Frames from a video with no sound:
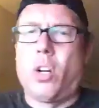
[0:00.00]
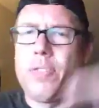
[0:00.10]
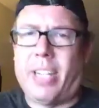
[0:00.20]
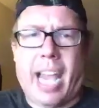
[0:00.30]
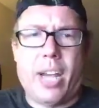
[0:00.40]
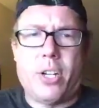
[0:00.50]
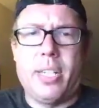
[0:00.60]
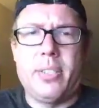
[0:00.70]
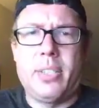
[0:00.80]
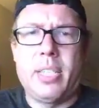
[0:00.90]

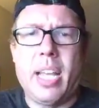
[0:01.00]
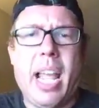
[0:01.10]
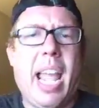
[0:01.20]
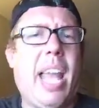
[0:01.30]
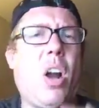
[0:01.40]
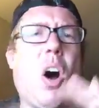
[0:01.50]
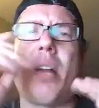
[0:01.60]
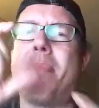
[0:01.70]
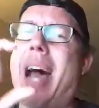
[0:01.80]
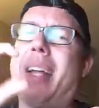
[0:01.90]
notifications and
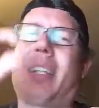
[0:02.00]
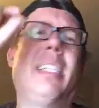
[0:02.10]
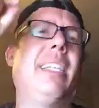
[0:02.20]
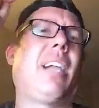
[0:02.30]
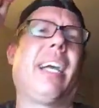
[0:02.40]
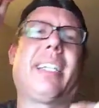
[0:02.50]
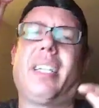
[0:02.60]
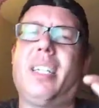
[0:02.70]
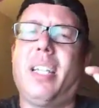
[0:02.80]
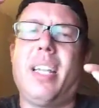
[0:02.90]
automatically,
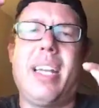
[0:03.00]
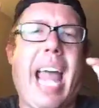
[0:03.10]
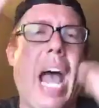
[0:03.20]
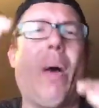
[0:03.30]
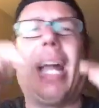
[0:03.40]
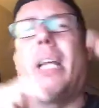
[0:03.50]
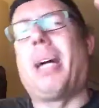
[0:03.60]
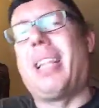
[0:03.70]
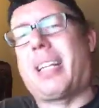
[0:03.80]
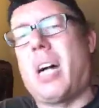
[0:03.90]
like, now anybody that